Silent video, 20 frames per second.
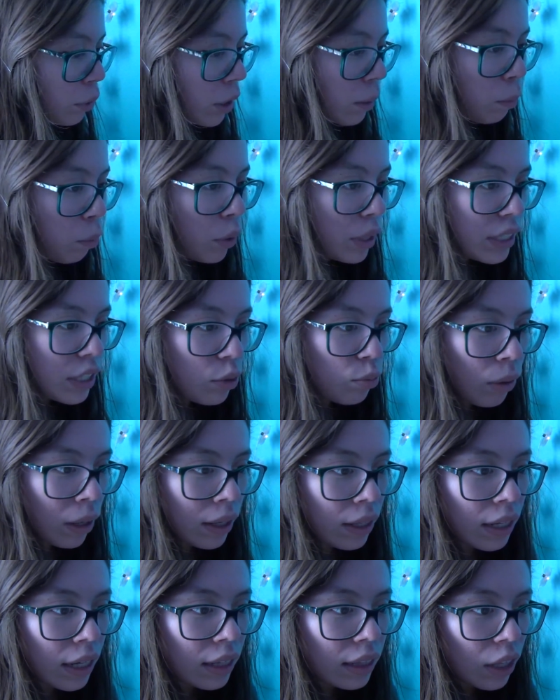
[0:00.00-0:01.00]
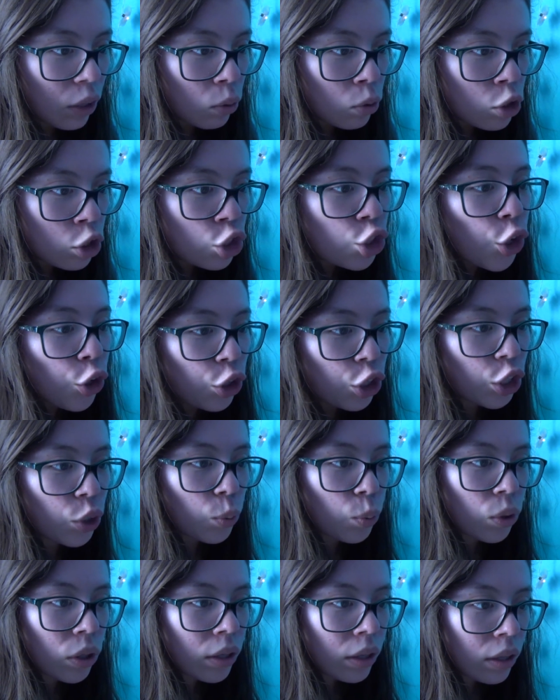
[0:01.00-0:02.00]
and bring a pointy reckoning that'll shudder
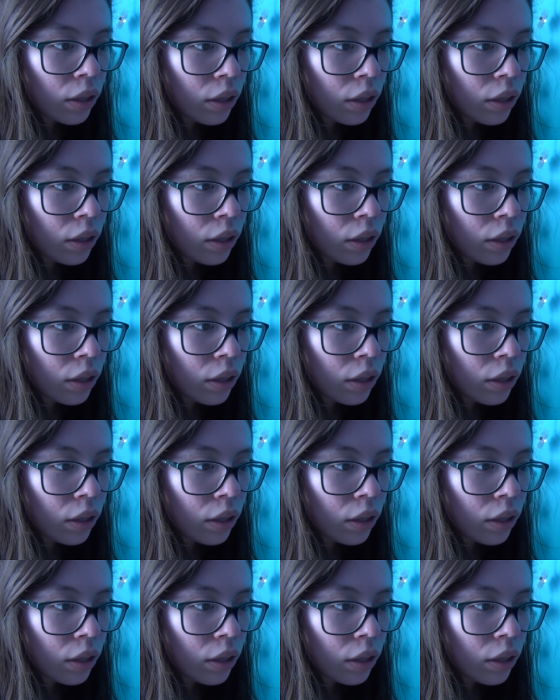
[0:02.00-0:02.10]
you.